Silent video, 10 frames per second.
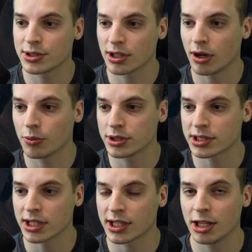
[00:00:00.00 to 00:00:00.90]
So we're just
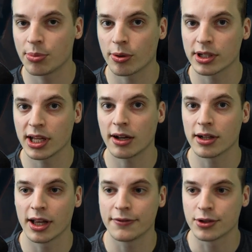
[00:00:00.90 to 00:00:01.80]
going to keep holding down the
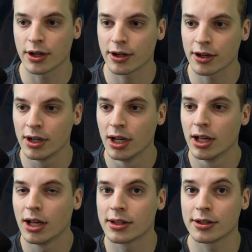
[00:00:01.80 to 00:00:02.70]
left trigger
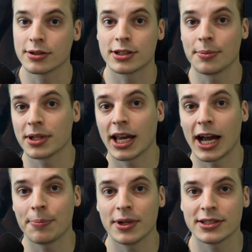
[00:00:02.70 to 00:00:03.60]
until something
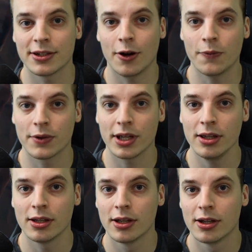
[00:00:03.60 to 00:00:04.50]
happens, and
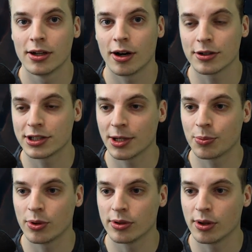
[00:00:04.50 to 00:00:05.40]
hopefully our ship
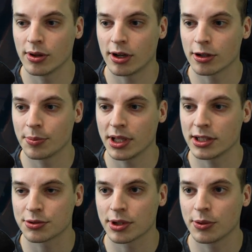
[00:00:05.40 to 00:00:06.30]
will no longer be in
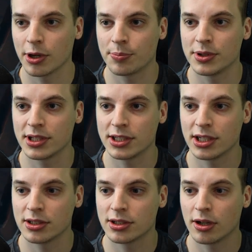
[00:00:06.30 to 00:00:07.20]
this really weird
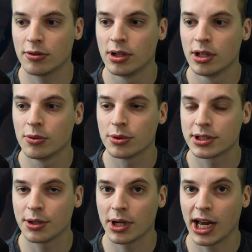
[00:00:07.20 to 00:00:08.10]
position. So we'll
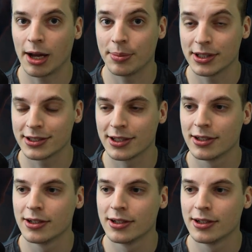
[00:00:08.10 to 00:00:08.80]
see what happens.